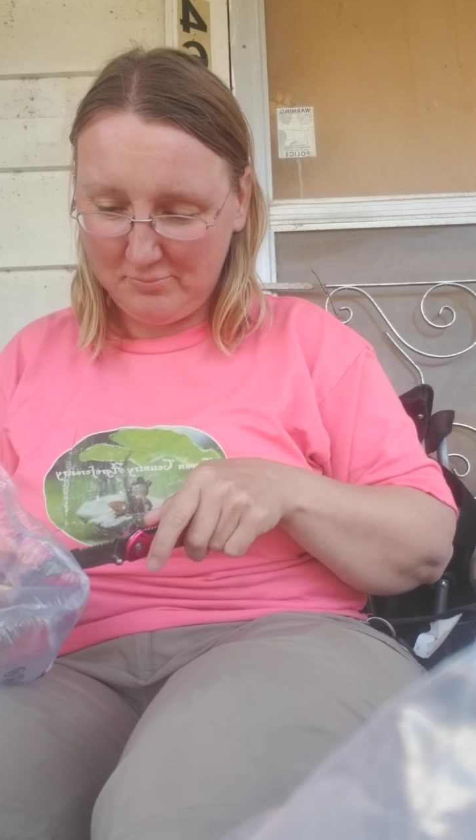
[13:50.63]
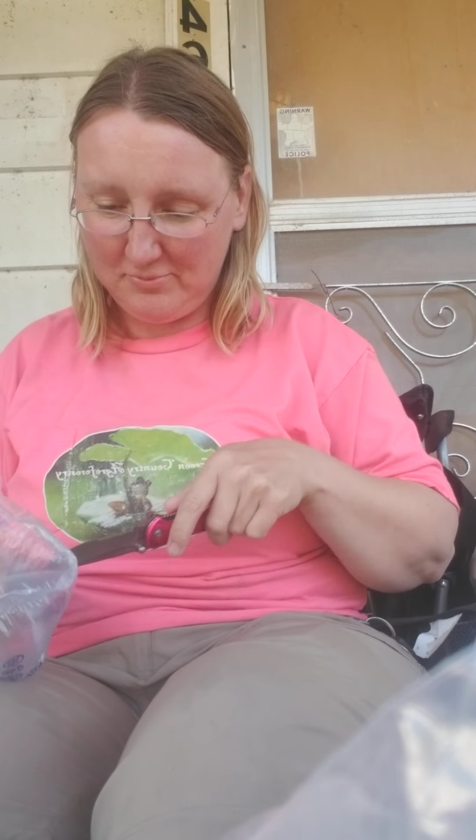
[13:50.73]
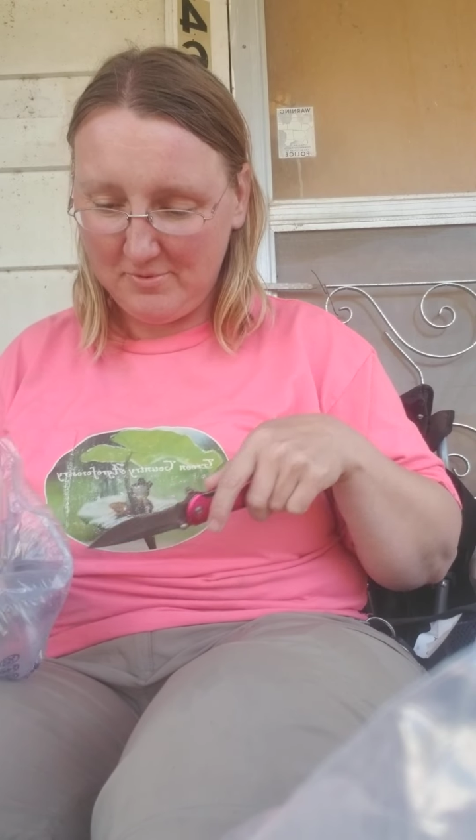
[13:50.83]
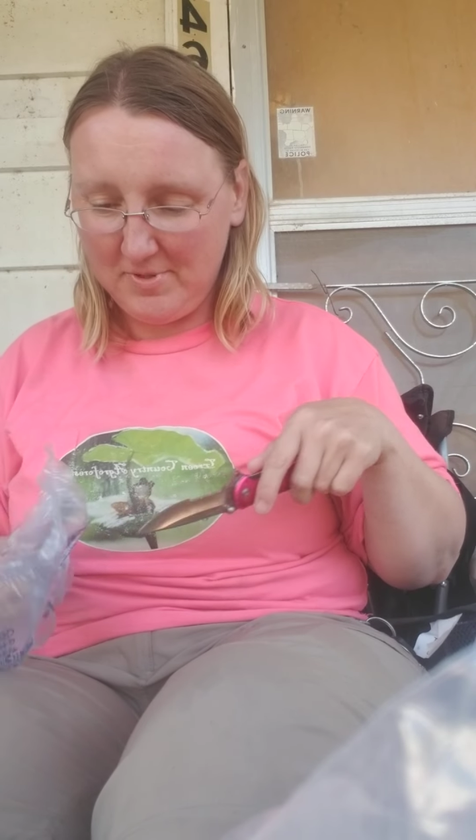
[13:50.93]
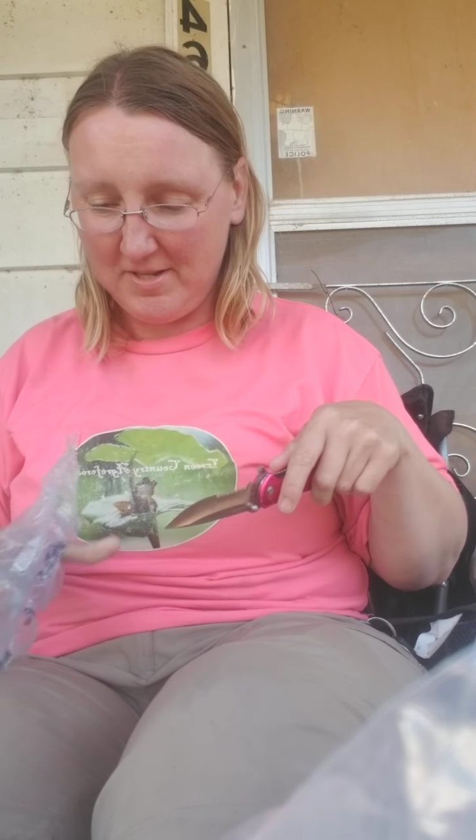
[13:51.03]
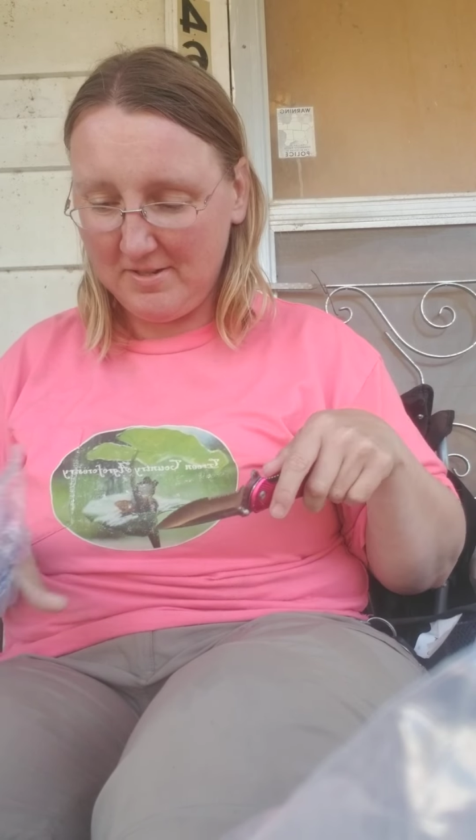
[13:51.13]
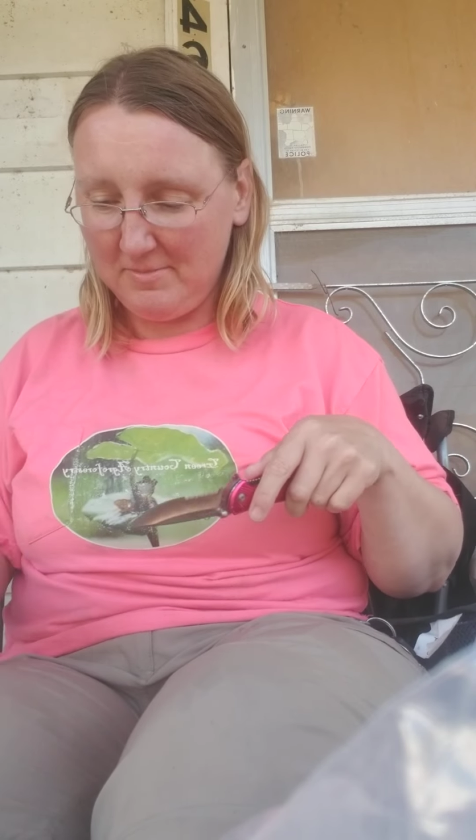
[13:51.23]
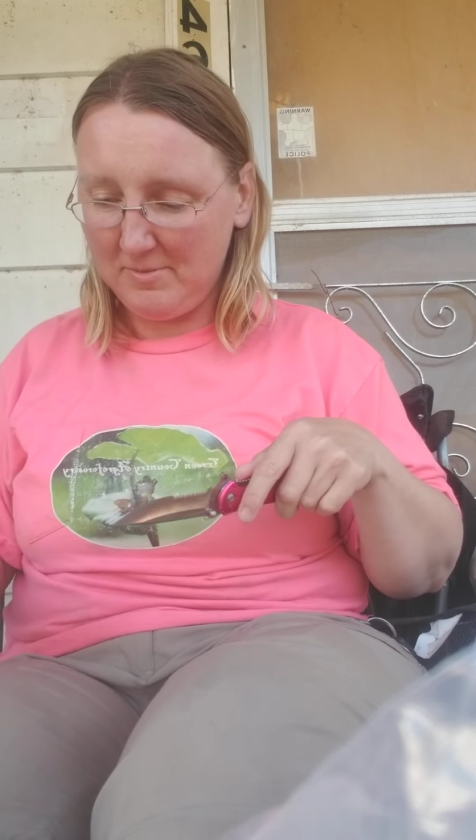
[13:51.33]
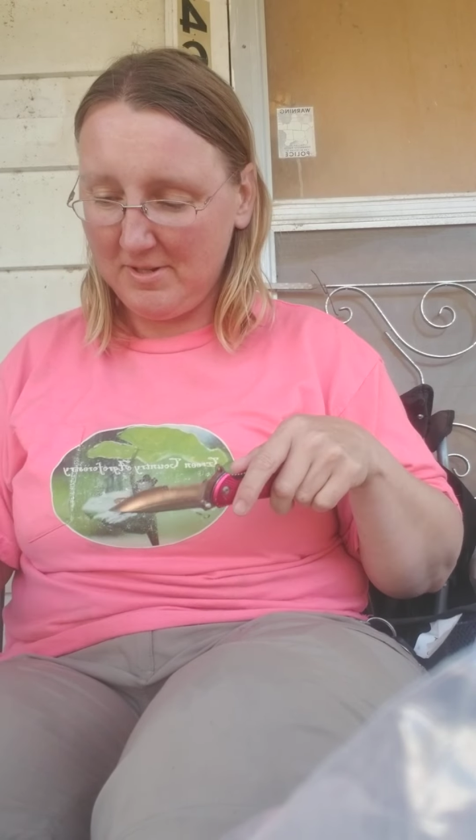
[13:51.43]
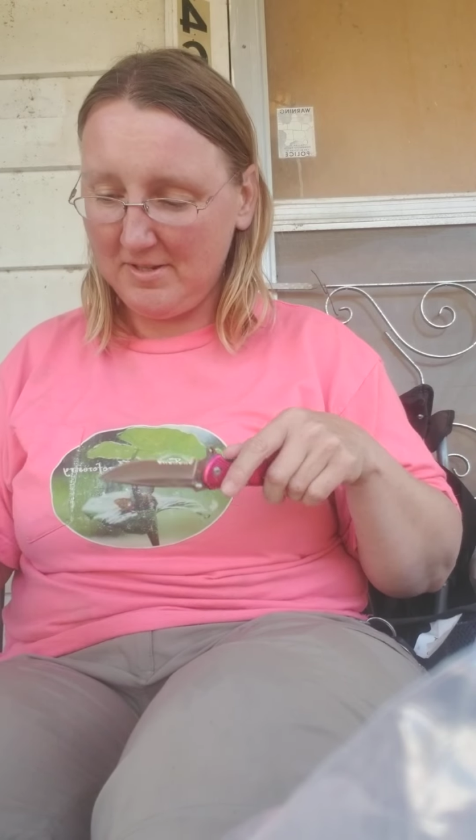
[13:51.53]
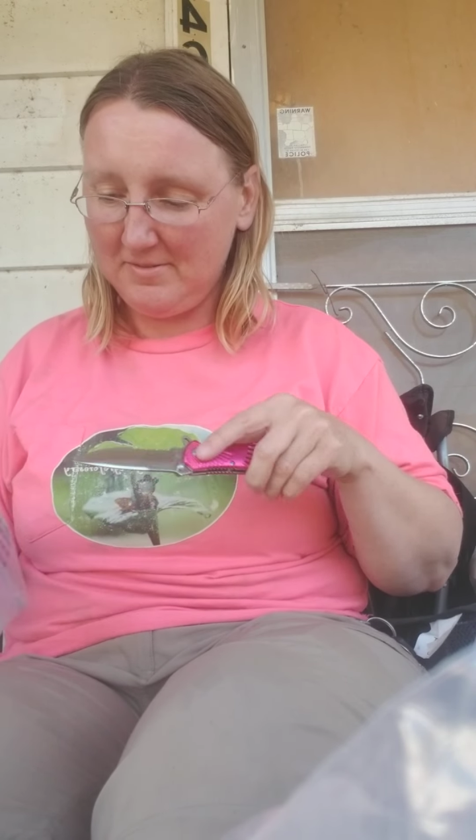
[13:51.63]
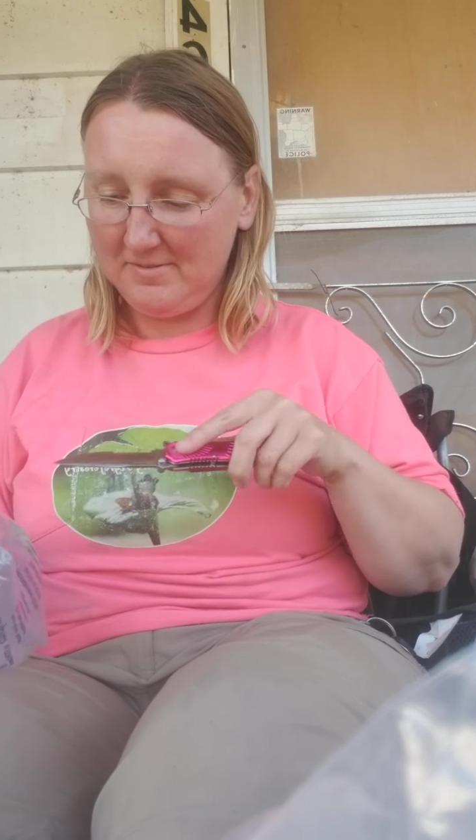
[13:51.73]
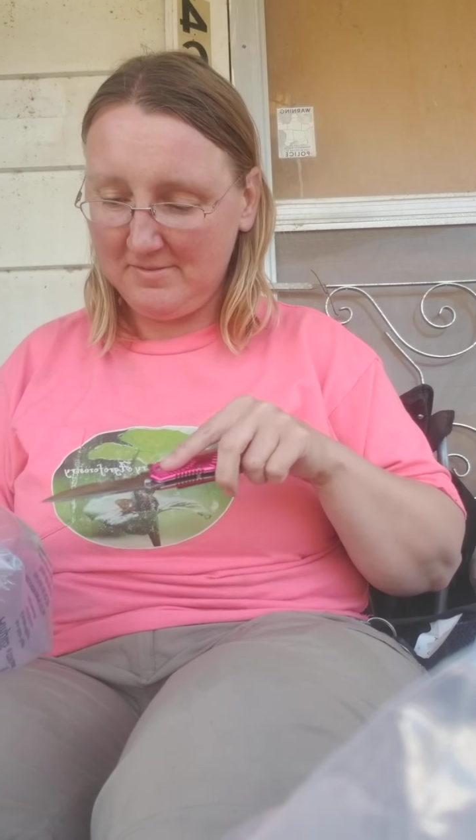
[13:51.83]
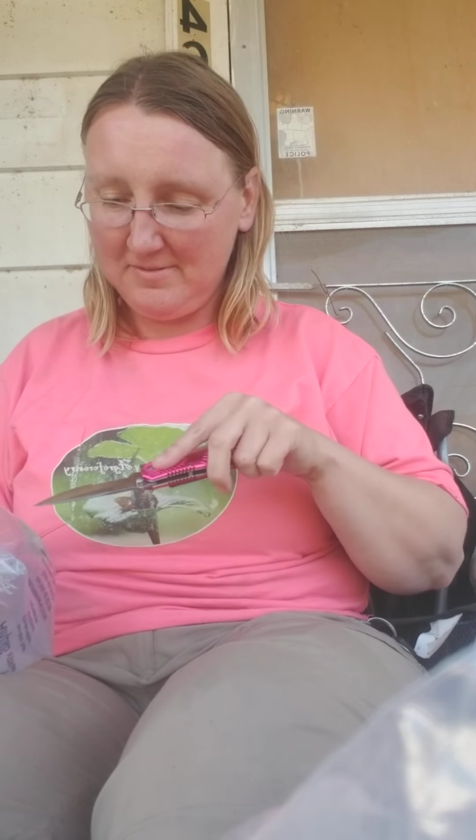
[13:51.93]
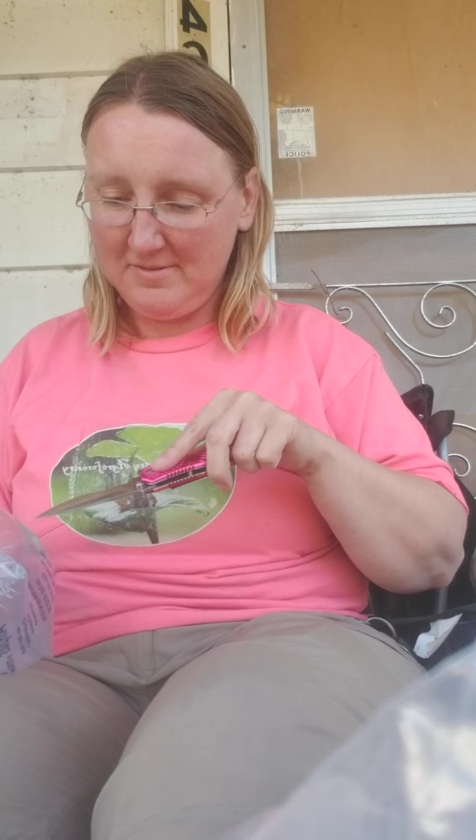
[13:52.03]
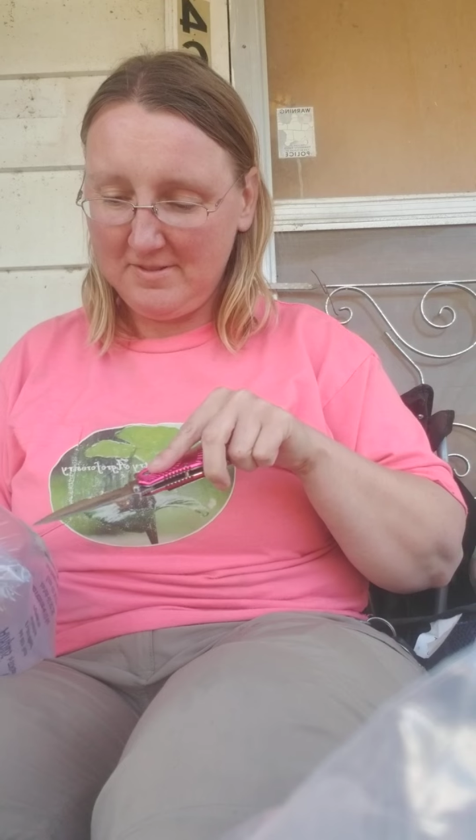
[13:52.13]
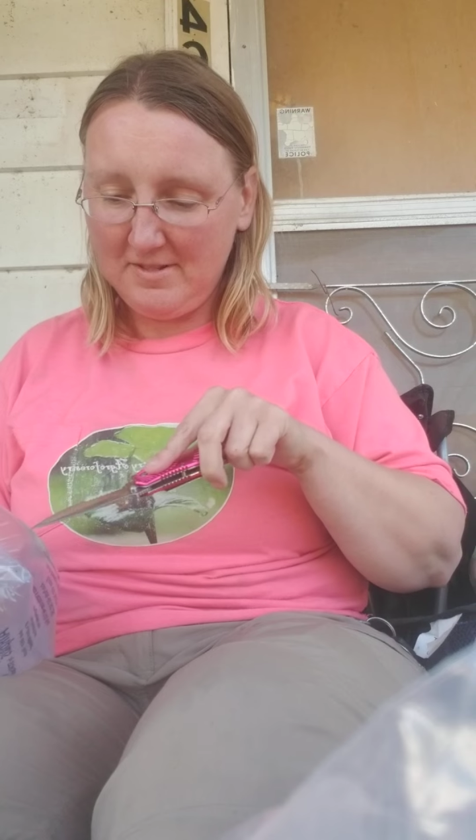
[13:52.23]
Okay, I'm going to leave that. It's